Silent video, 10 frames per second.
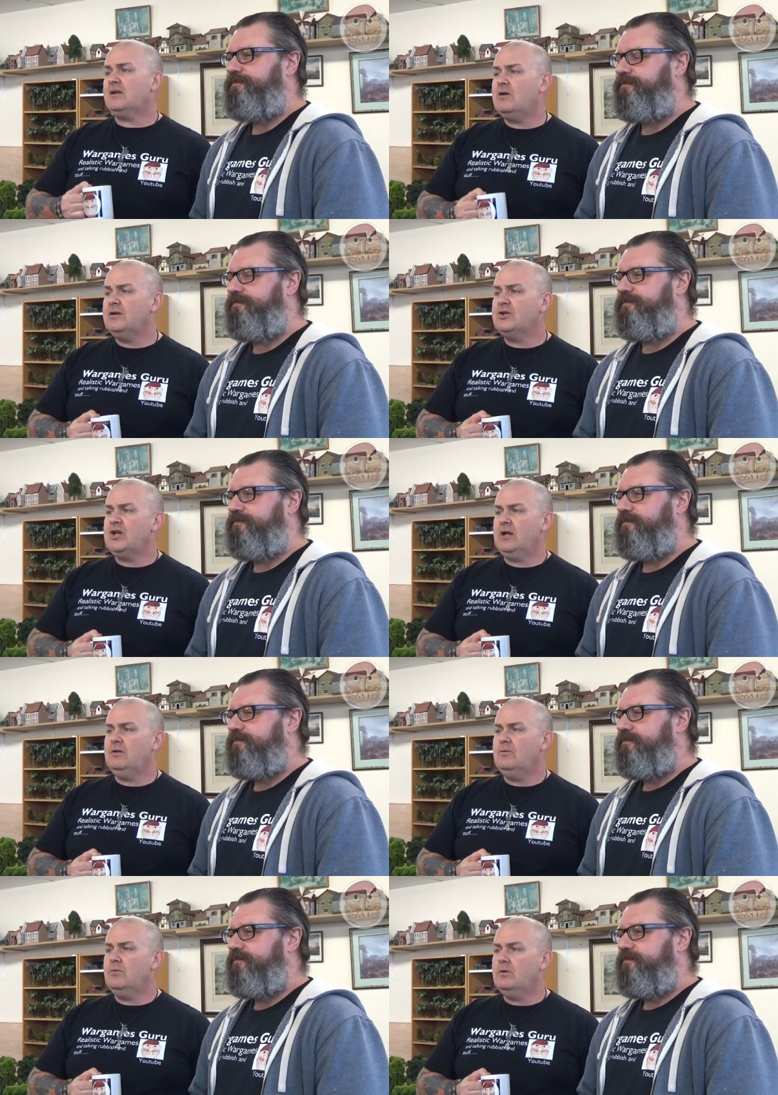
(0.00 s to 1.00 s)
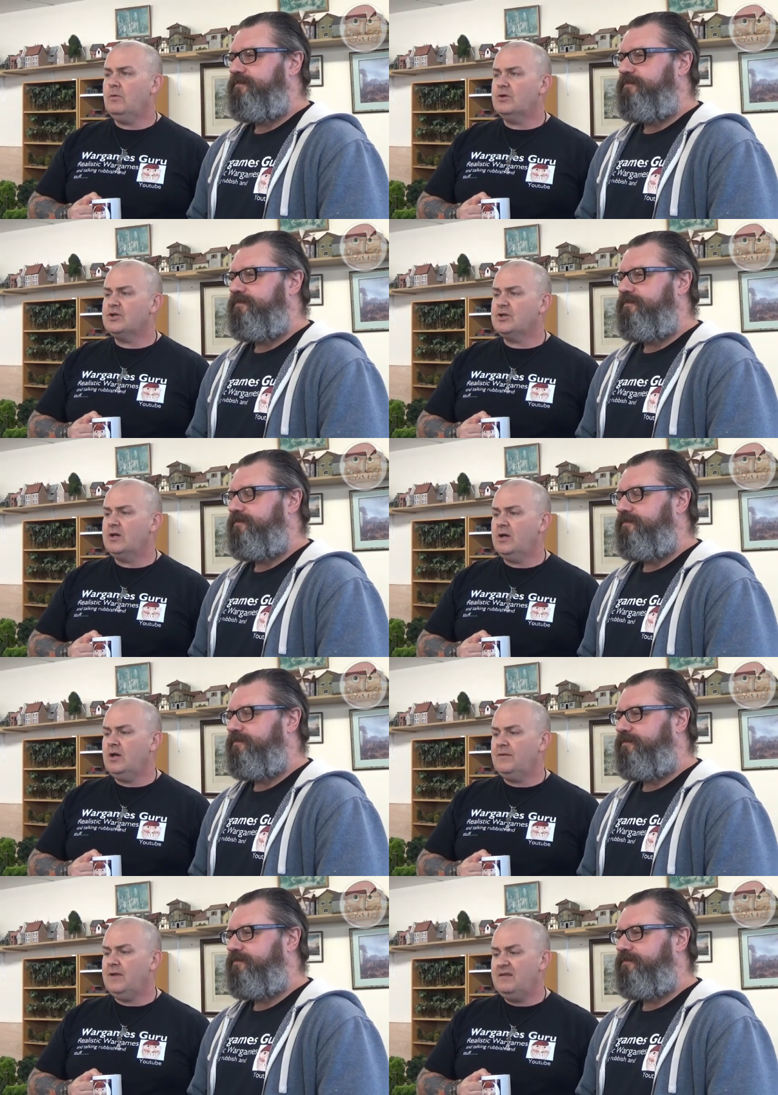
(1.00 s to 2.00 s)
Speaker 1: the kind of channel you want to watch,
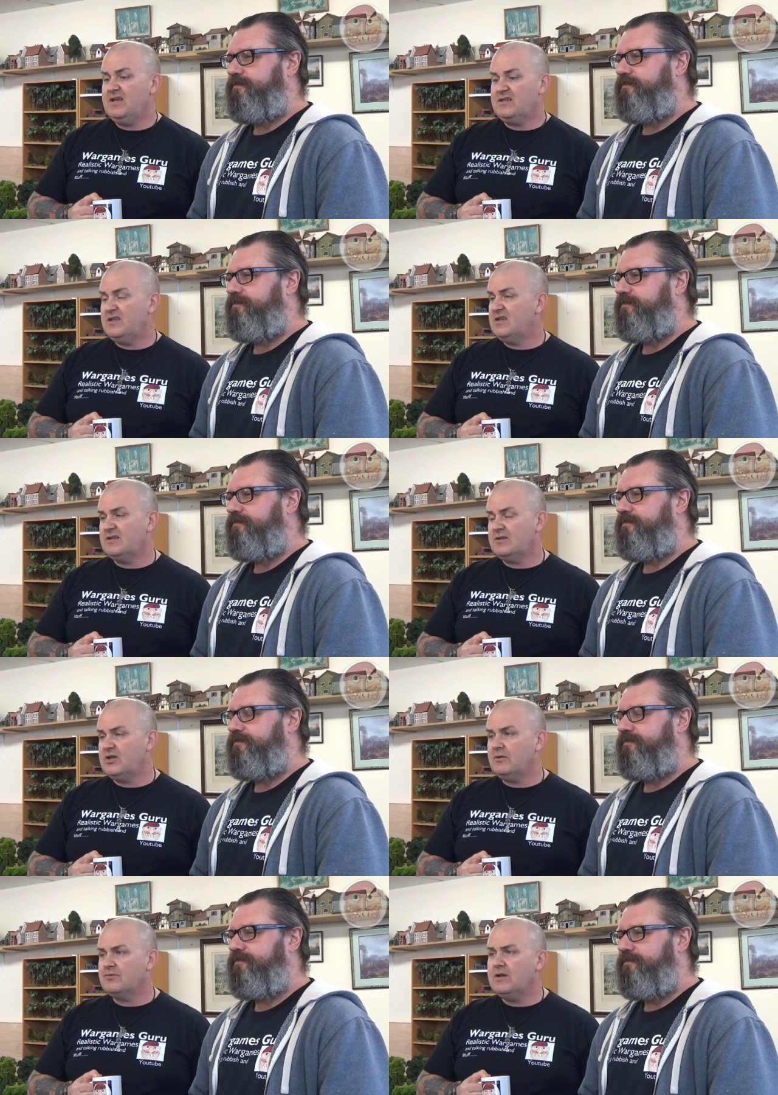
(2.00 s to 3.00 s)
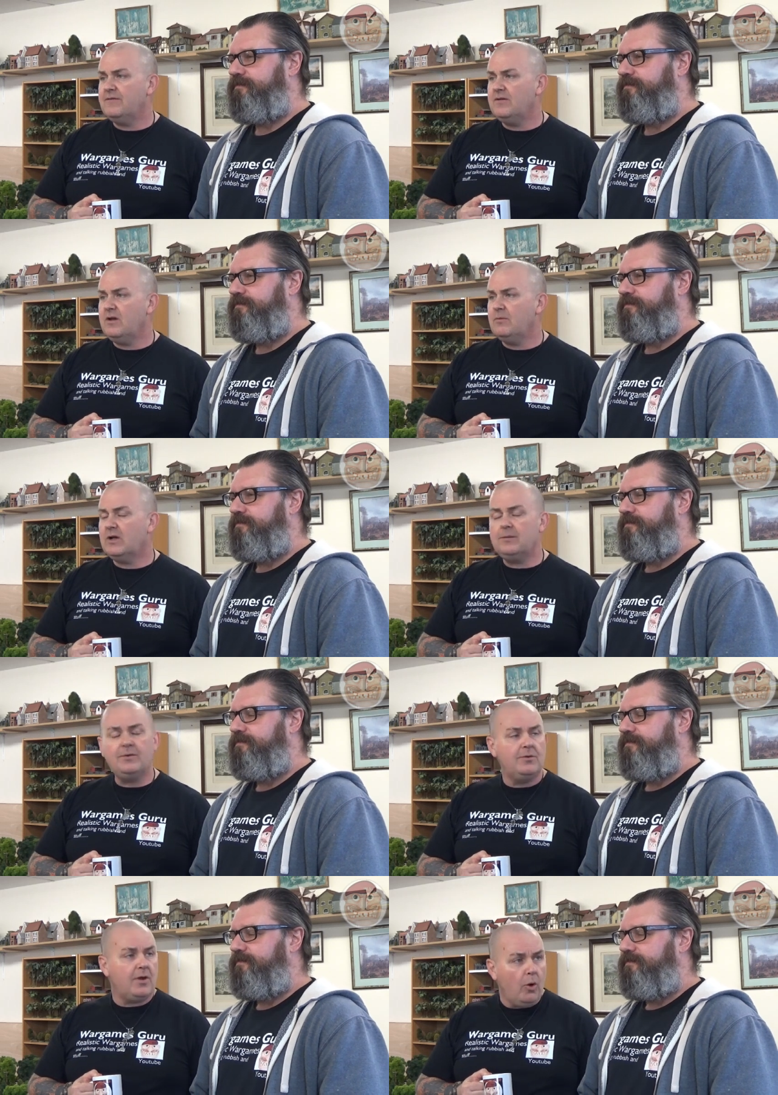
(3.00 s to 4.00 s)
uh, then this, this channel's really for you. We're going to be
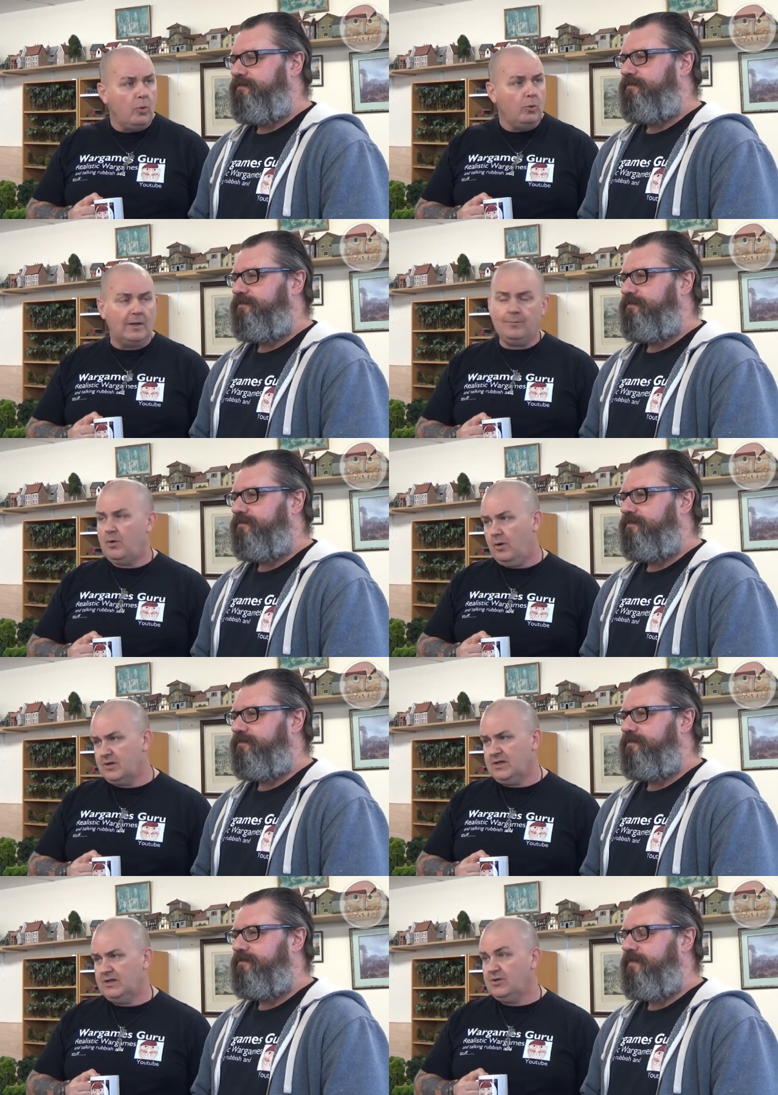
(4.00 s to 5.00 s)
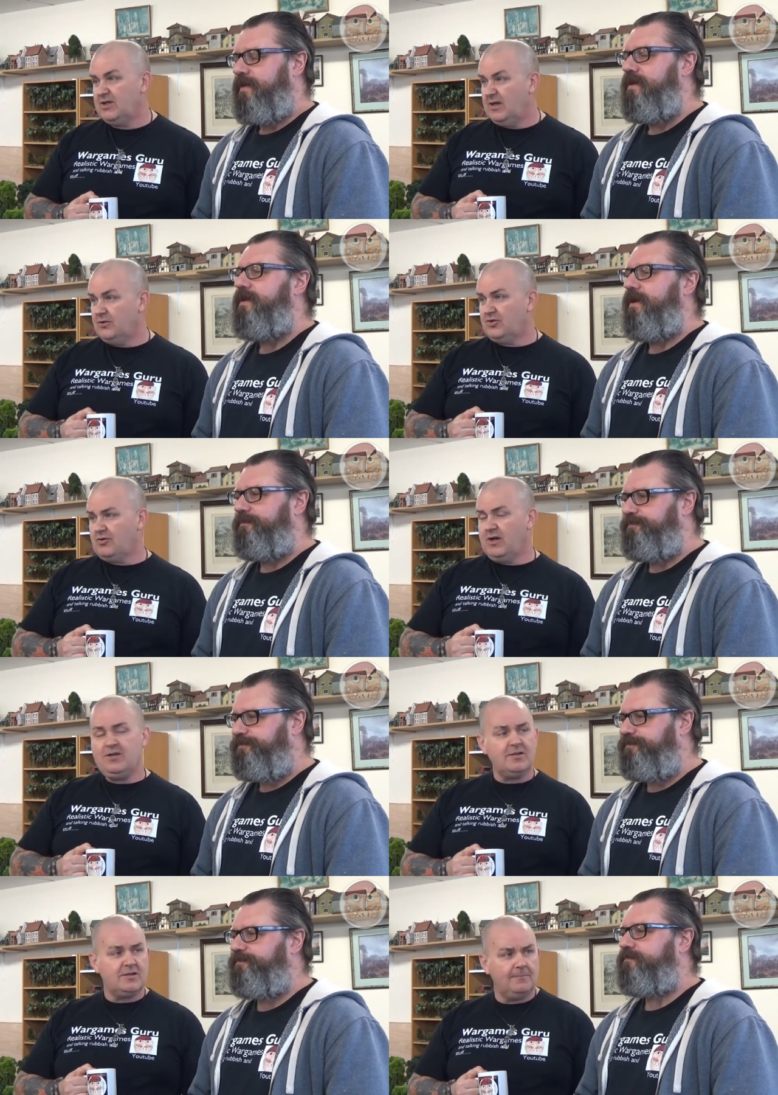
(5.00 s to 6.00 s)
doing old unboxings, which
Speaker 2: sounds yeah.
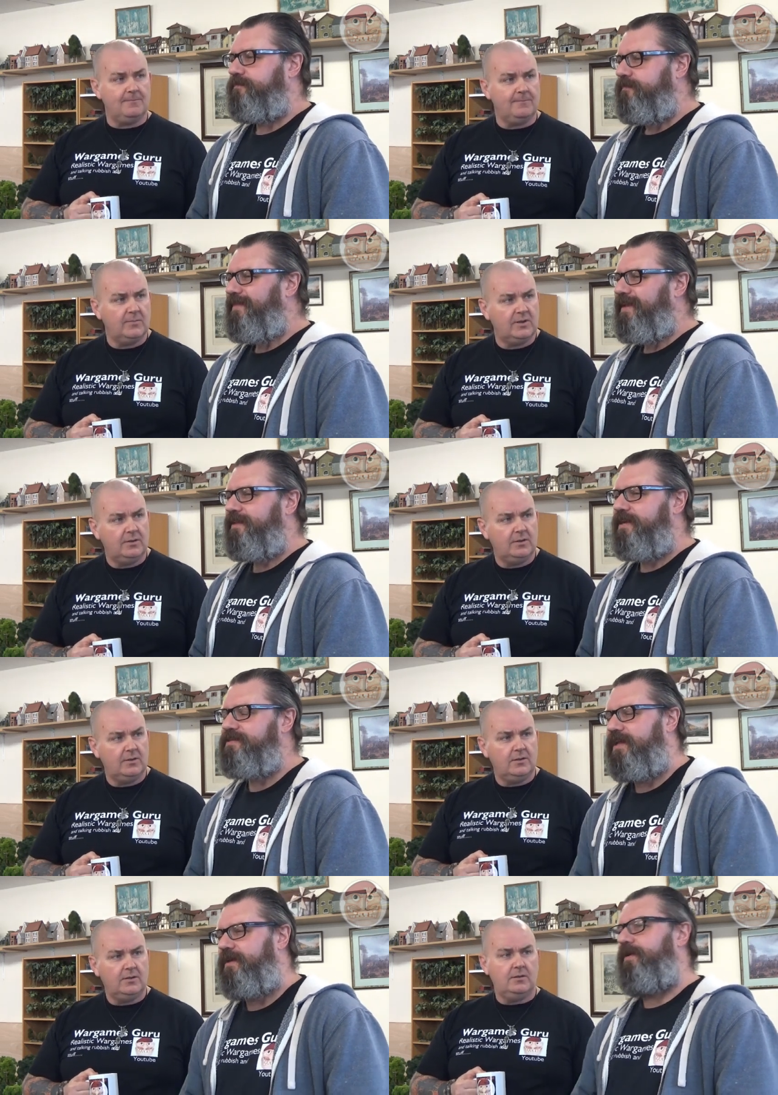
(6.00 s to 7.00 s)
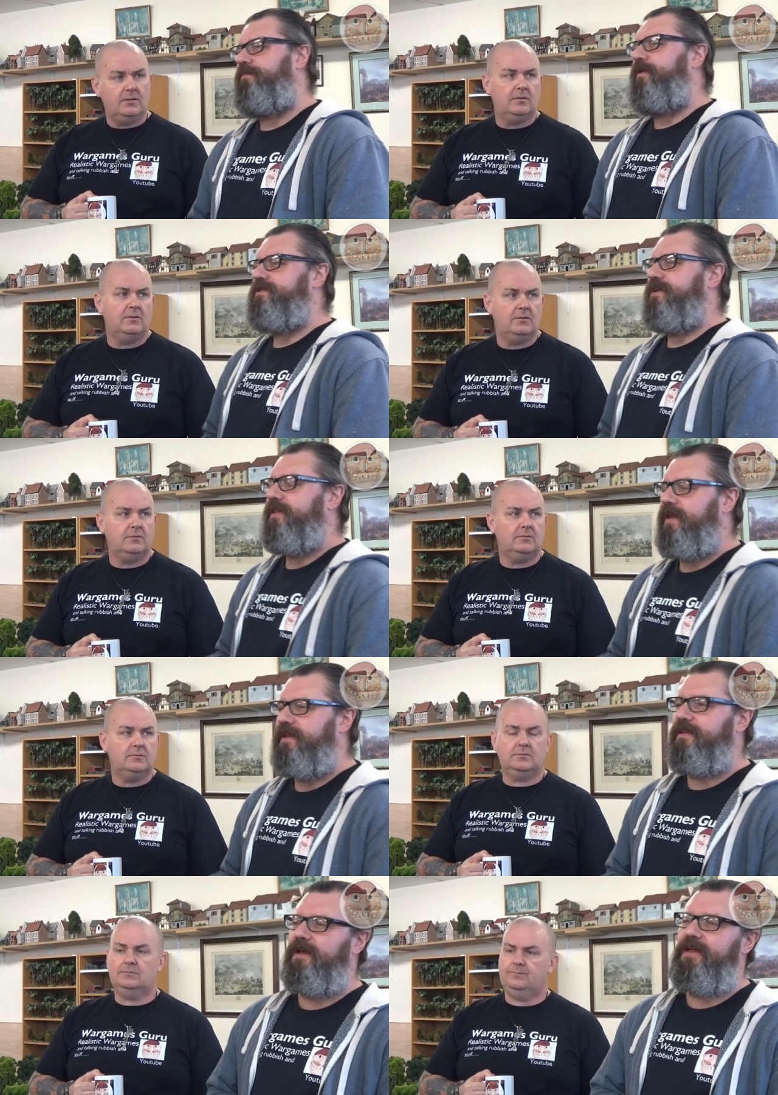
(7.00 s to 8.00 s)
strange, doesn't it? It does sound, but basically at the end
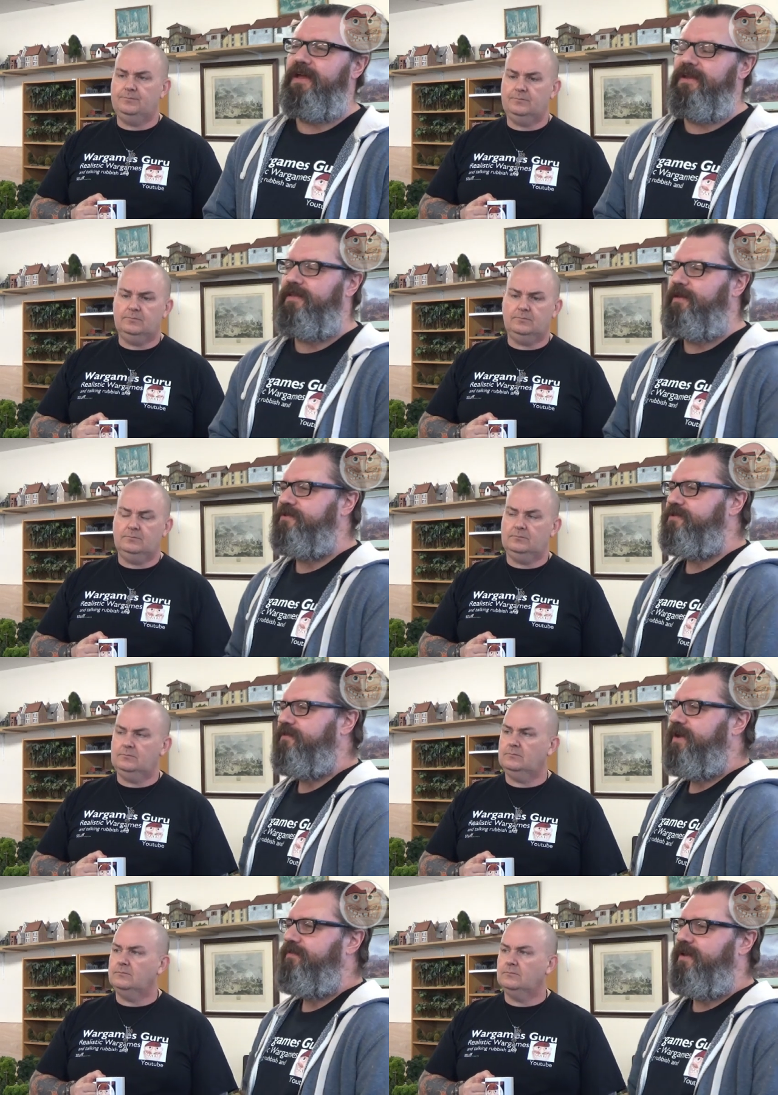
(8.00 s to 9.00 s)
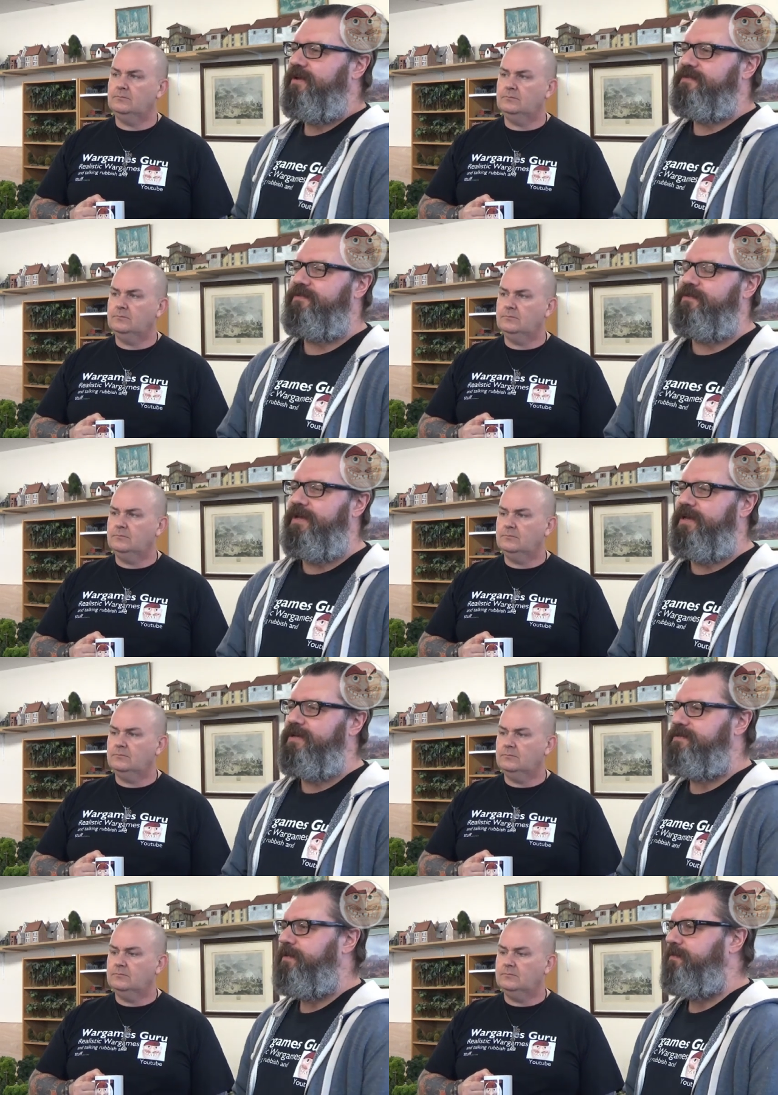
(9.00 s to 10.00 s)
of the day, anything that we sort of covered in the last few
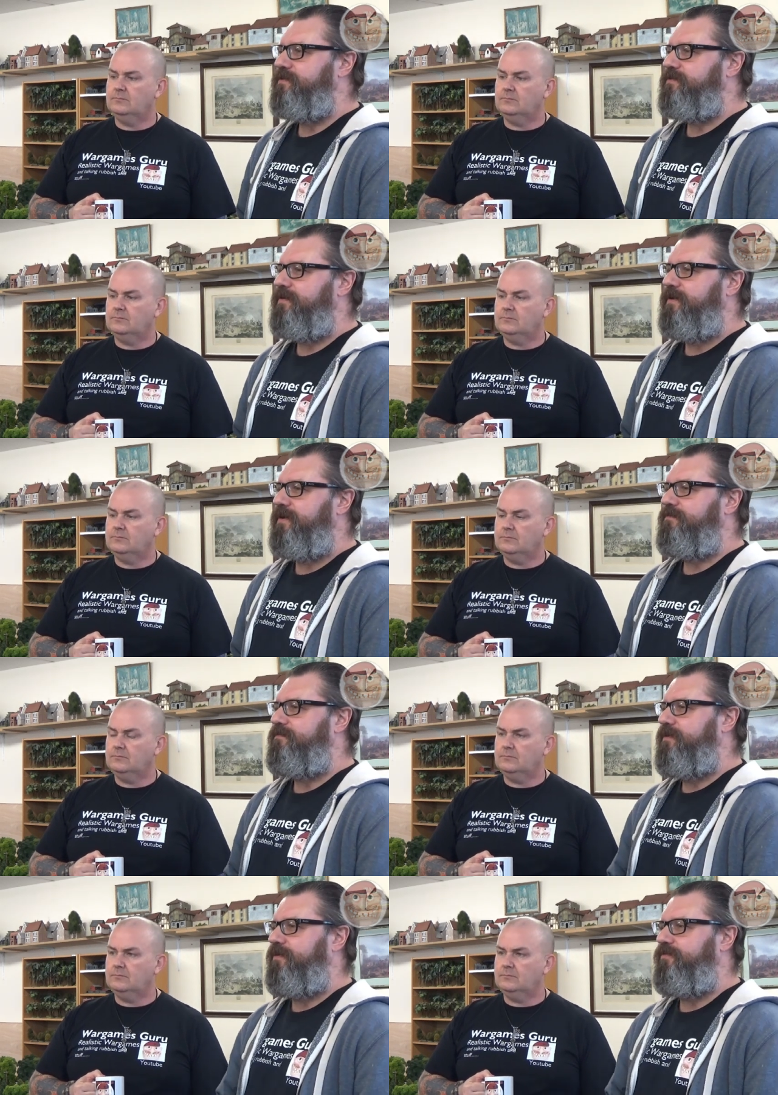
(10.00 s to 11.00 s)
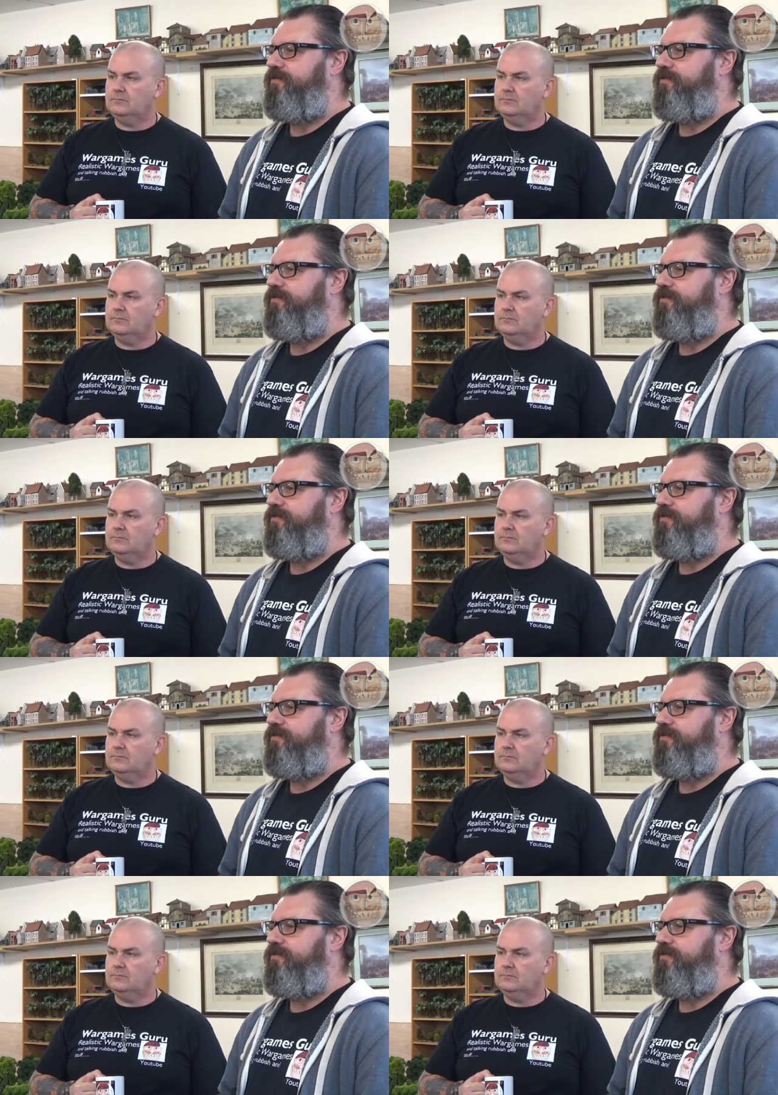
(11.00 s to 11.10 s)
years, people have sort of like gone